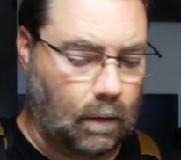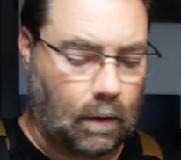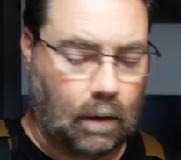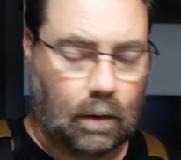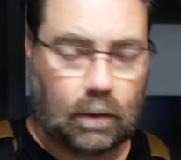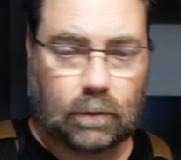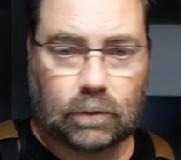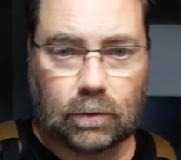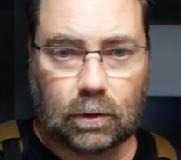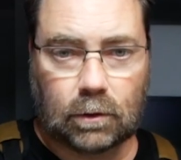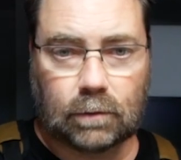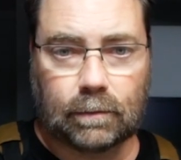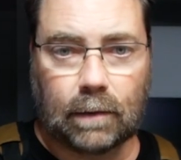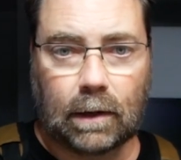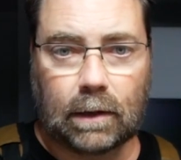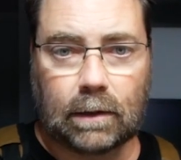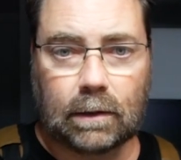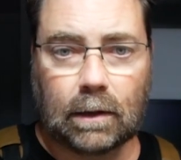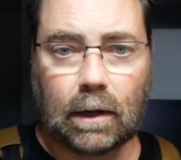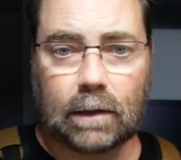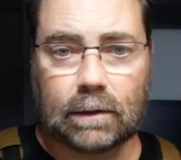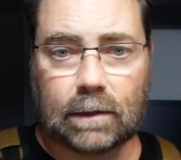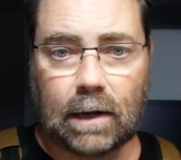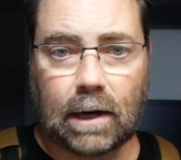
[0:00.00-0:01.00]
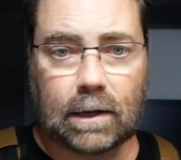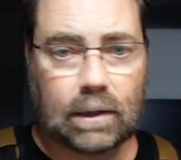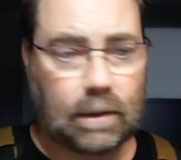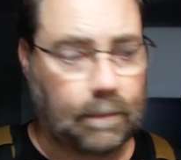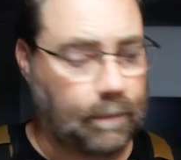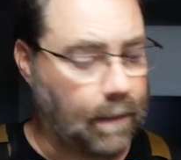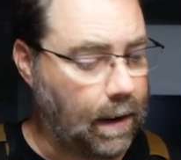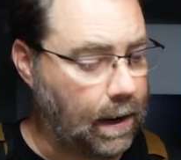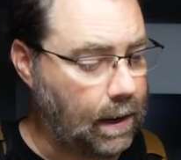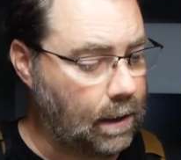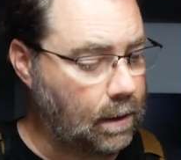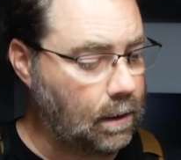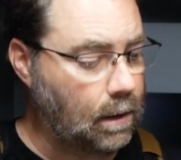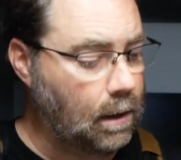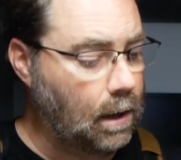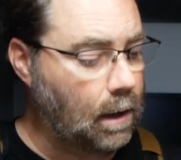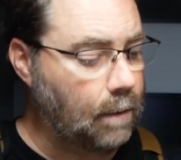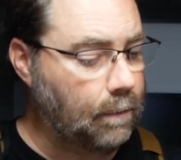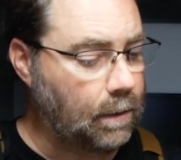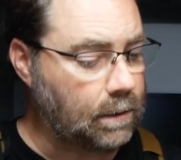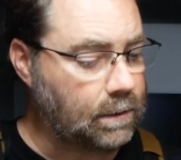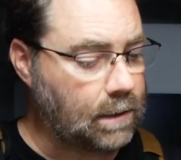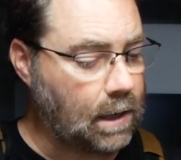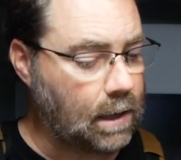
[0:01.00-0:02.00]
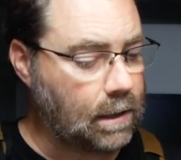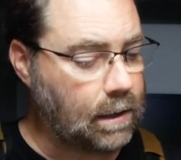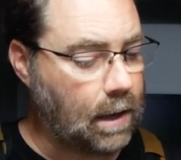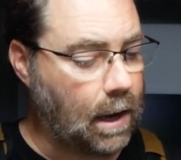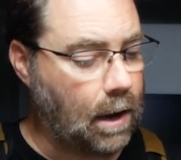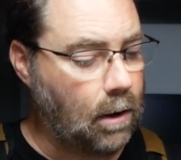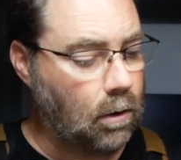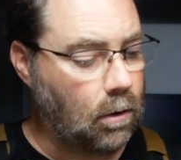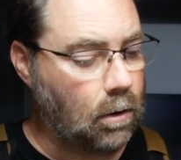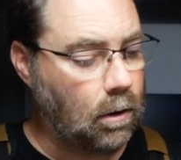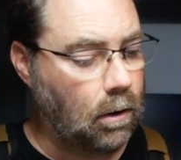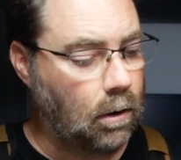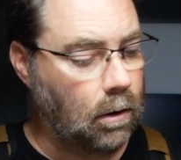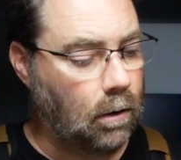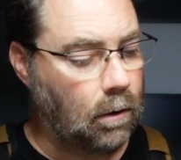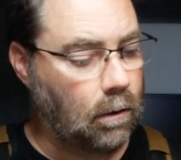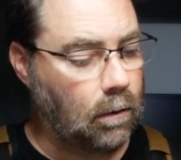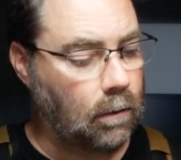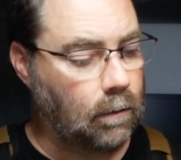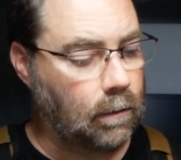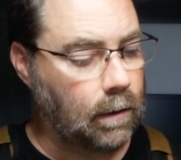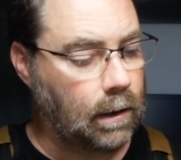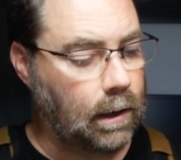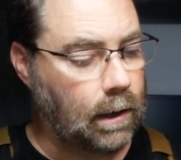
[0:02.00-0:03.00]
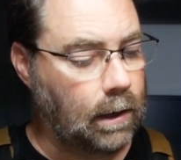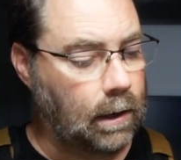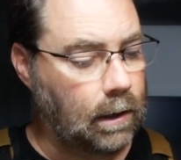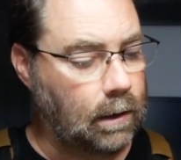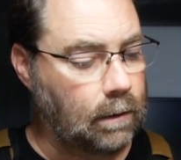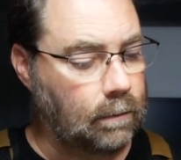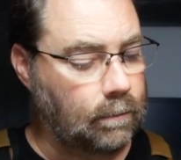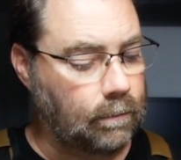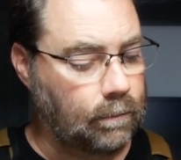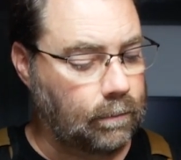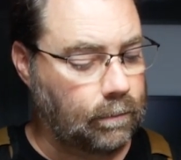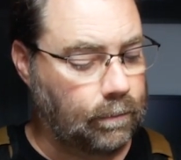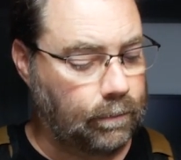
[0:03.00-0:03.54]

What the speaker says: Excuse me, not take the paint, but take the alcohol and